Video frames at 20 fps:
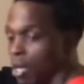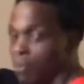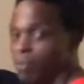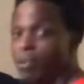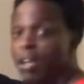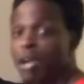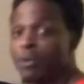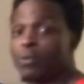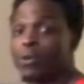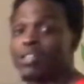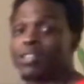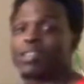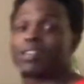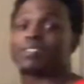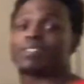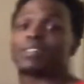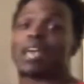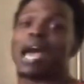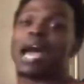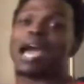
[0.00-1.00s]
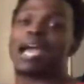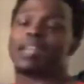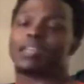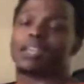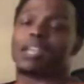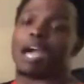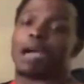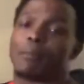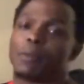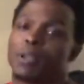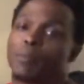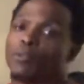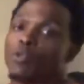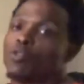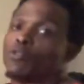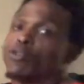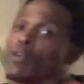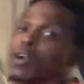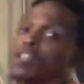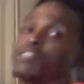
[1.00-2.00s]
Done with this side, now I'm going to
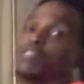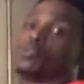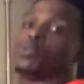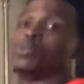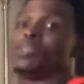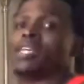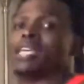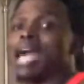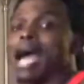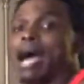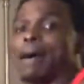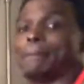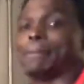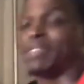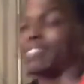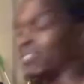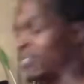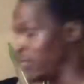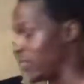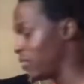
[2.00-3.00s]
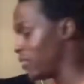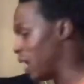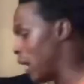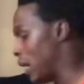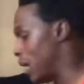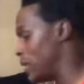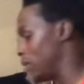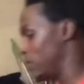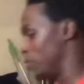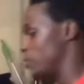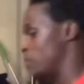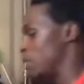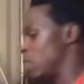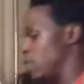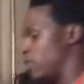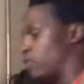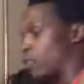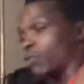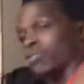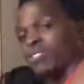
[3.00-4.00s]
move on to the opposite side. So